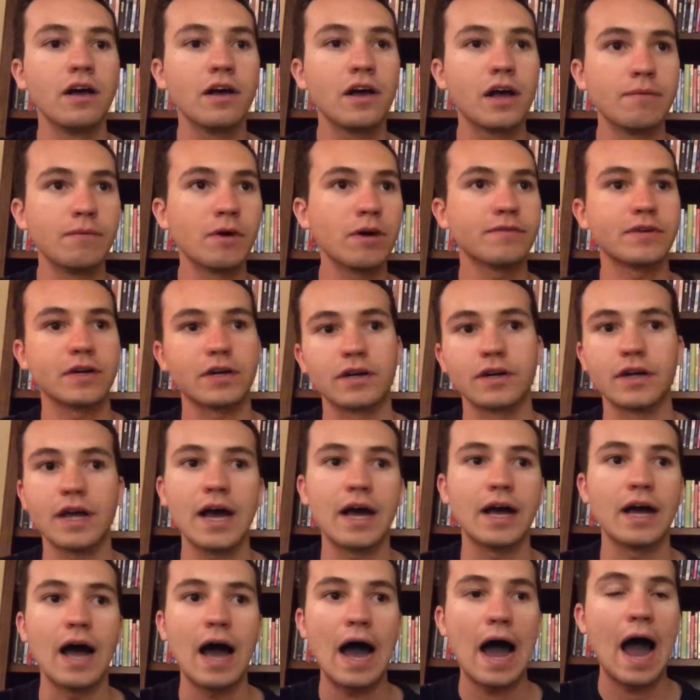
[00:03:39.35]
come over,
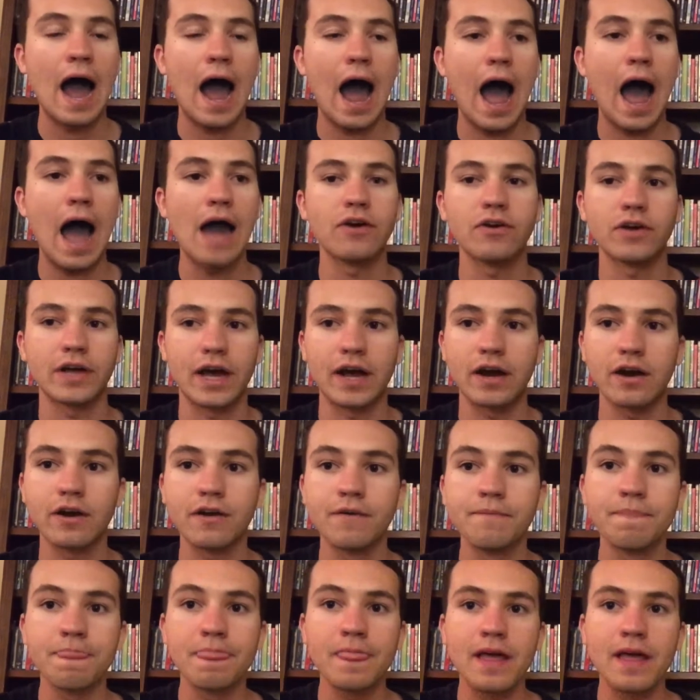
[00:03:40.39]
yeah, I don't care."